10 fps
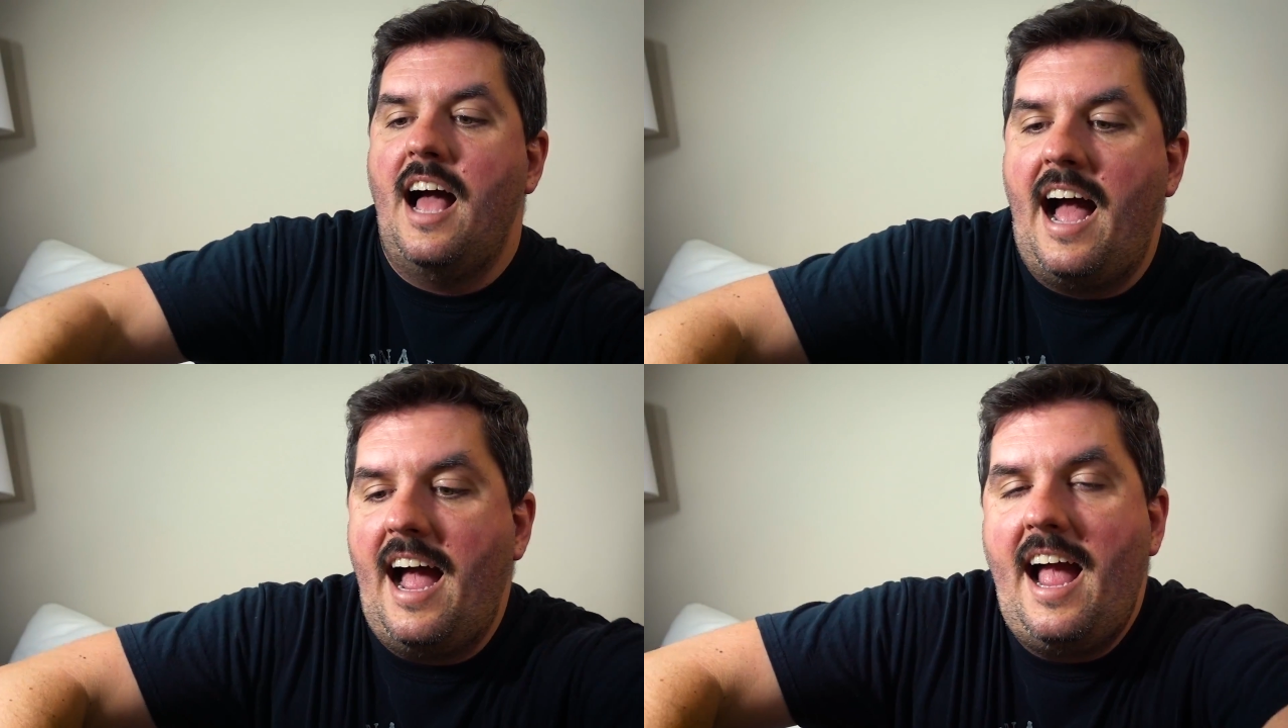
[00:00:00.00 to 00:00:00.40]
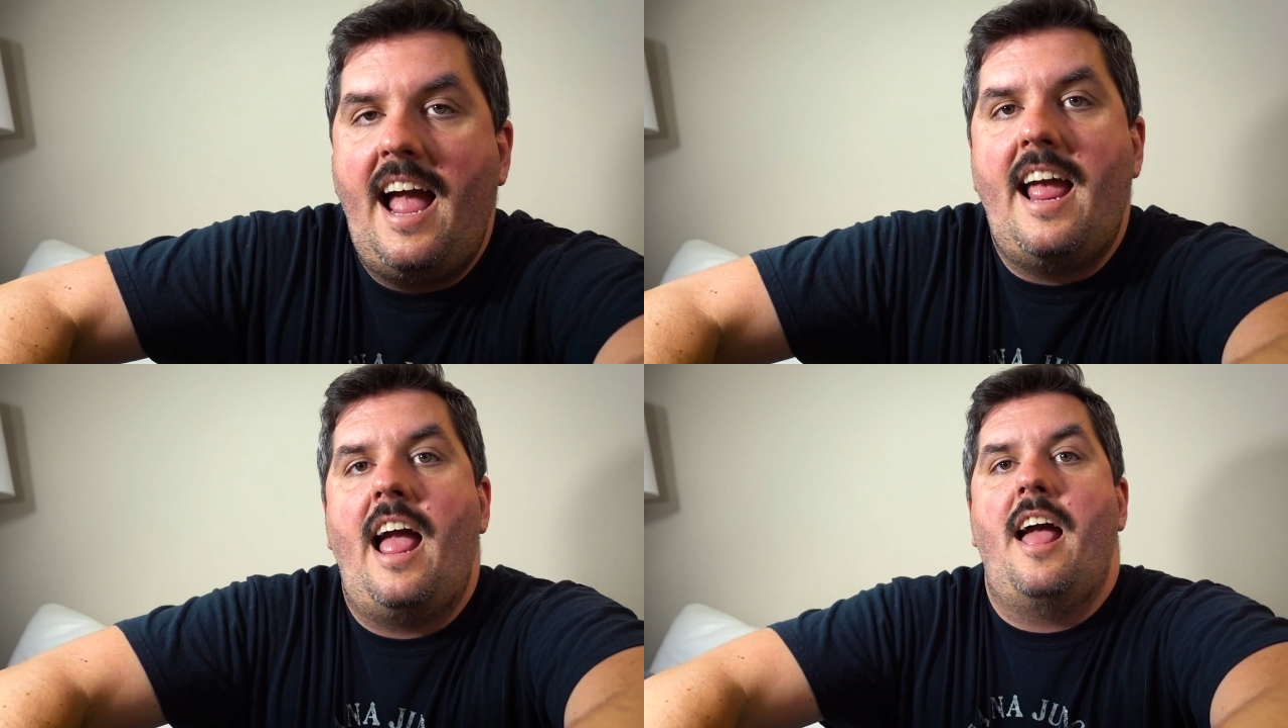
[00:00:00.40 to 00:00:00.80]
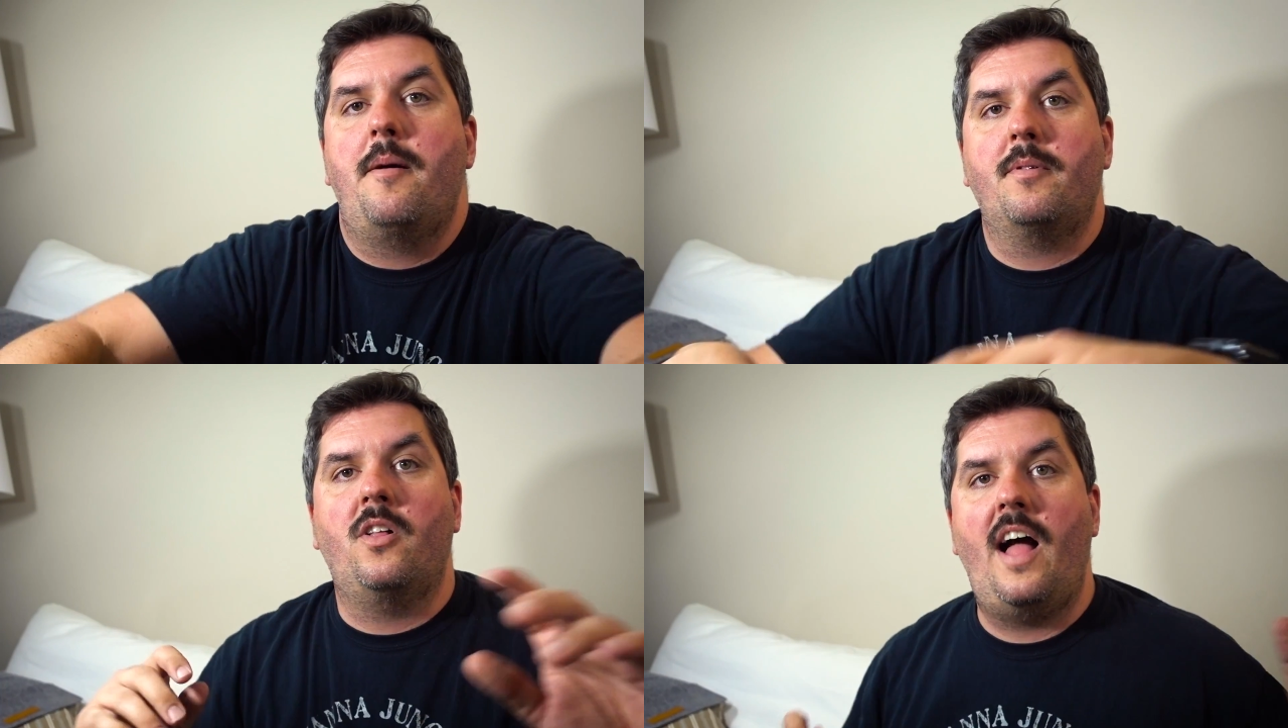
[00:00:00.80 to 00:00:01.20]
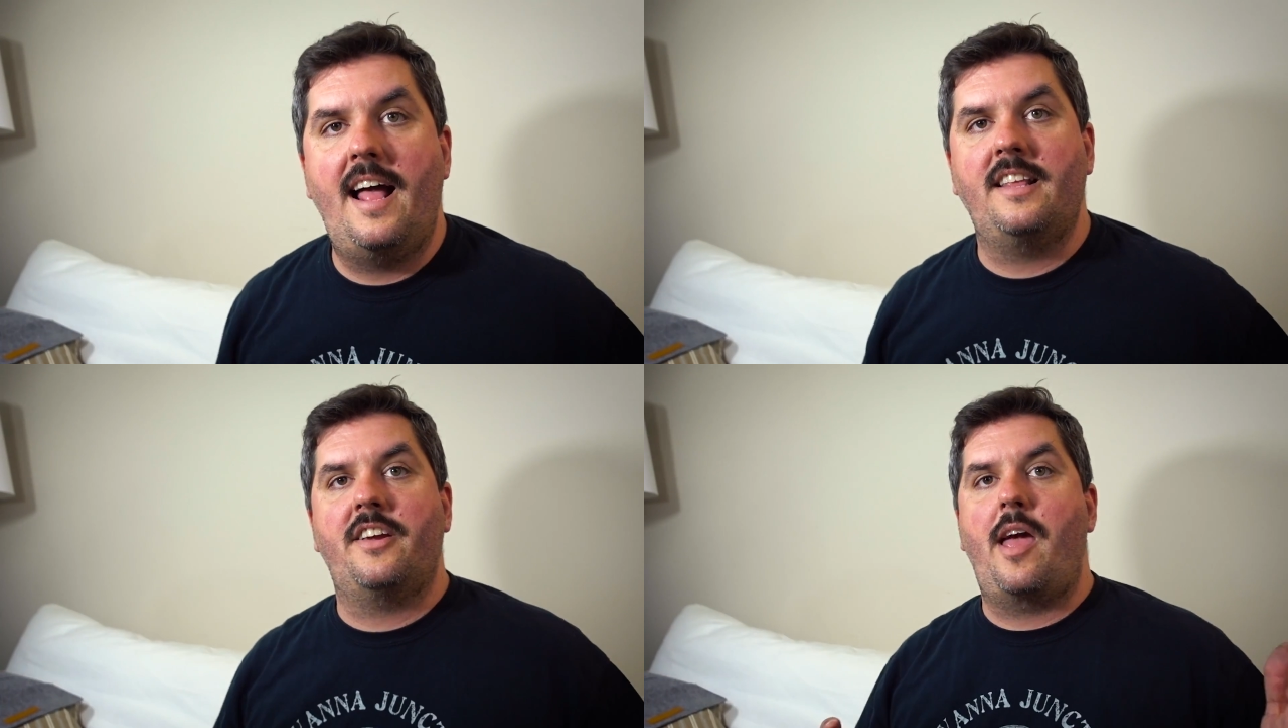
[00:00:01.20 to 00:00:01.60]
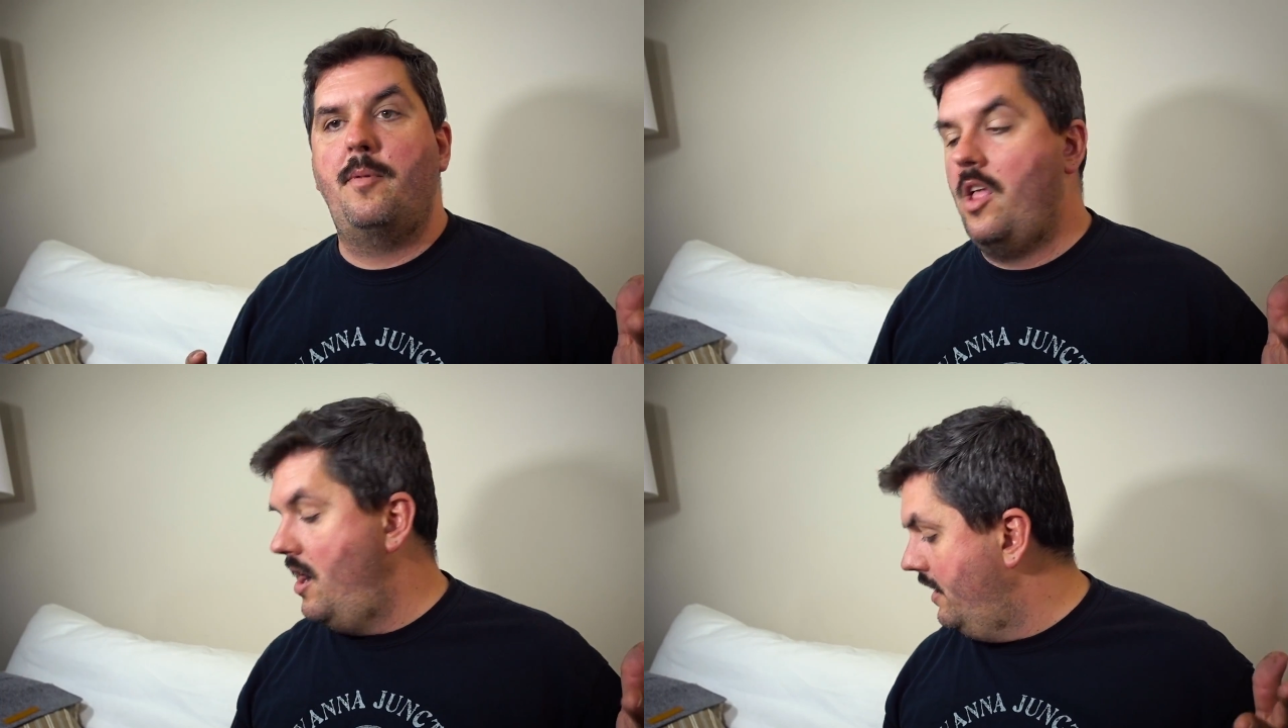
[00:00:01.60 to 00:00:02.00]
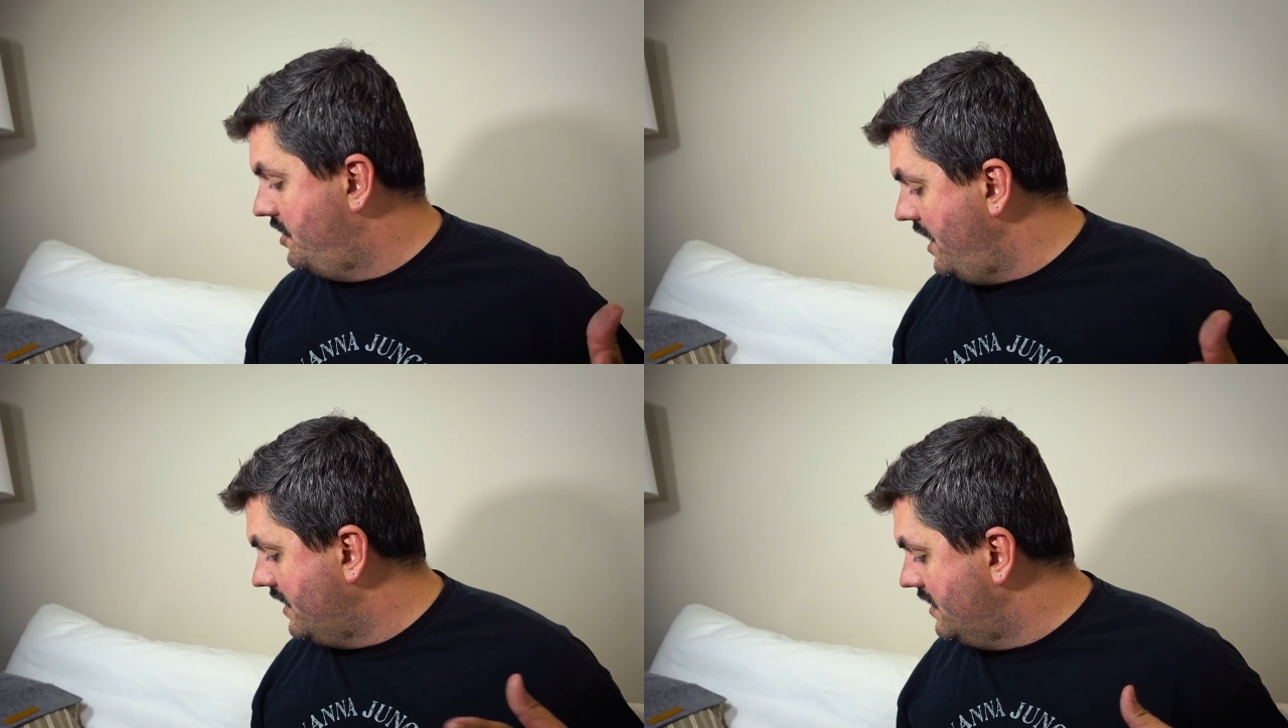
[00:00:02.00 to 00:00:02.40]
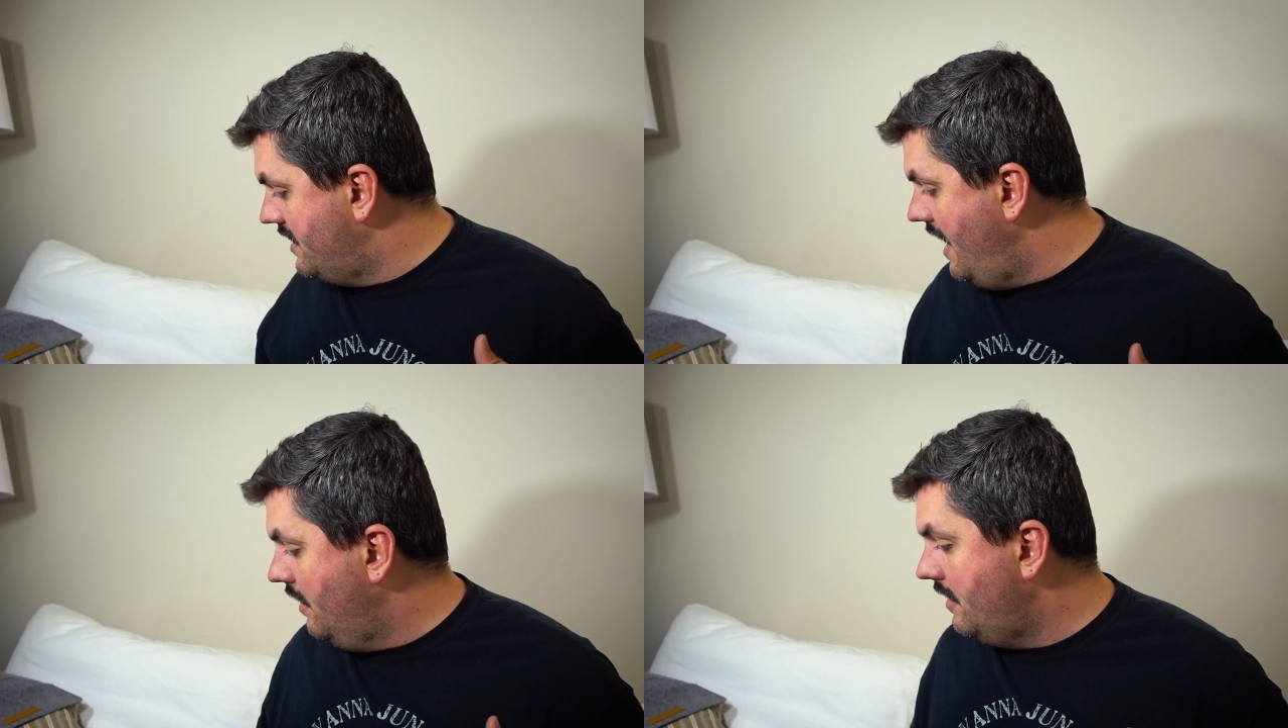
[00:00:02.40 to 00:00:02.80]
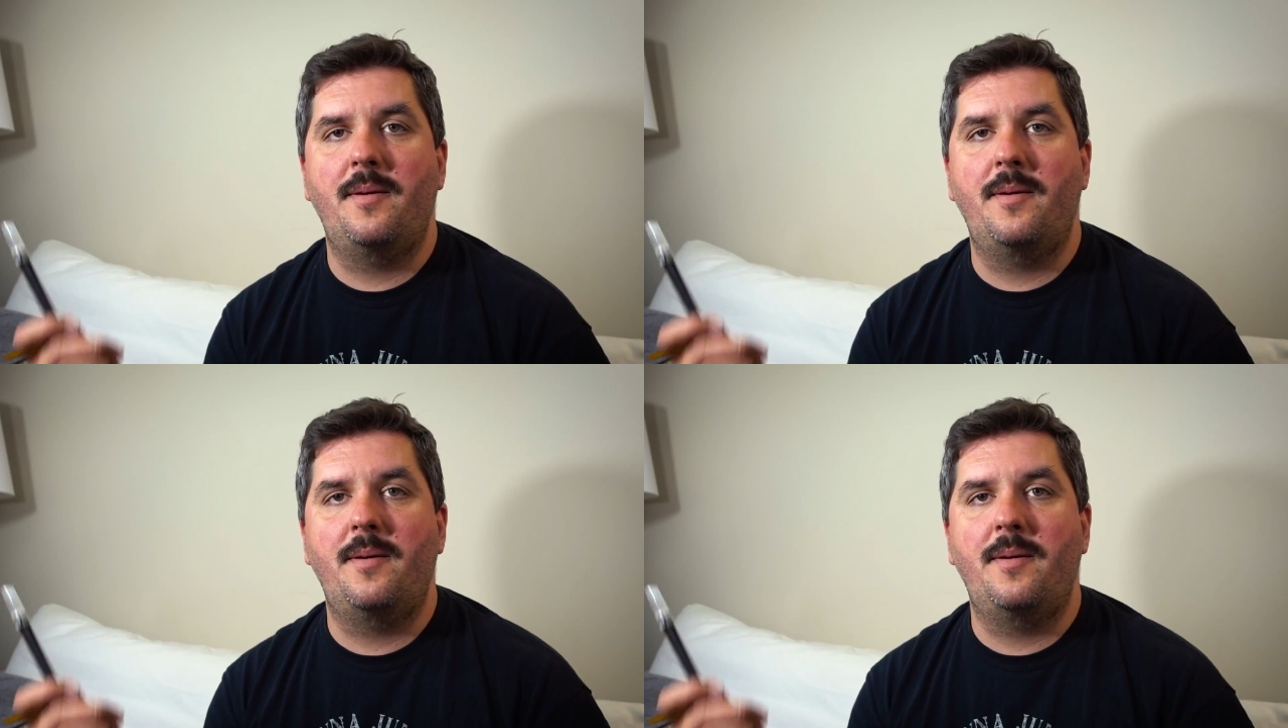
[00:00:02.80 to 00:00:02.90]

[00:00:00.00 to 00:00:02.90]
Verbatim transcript: I am glad that you came along and checked this out.